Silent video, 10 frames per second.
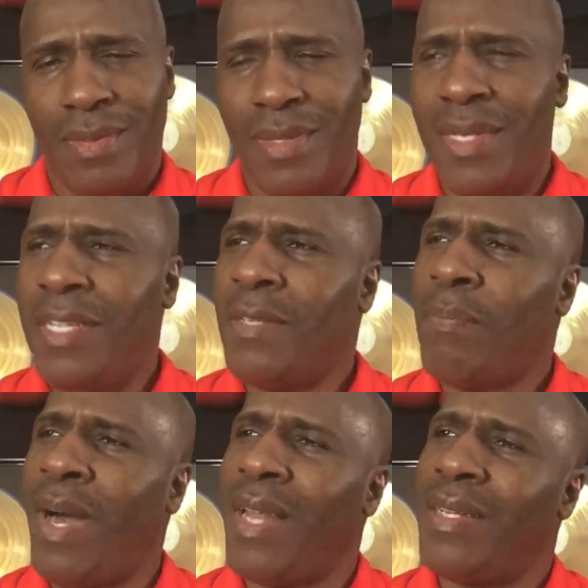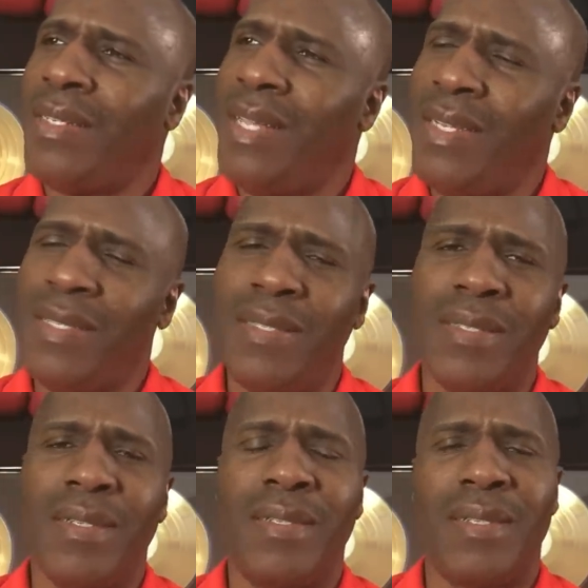These
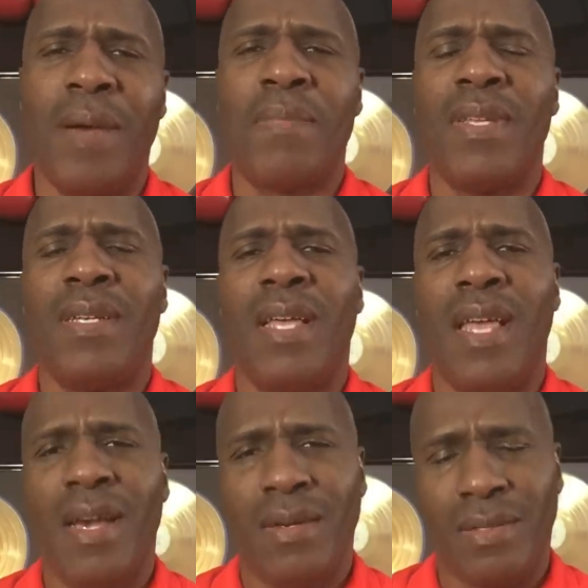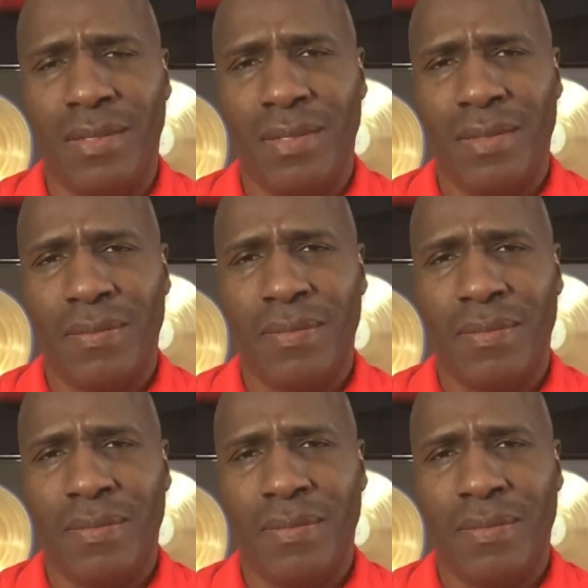politicians are something else.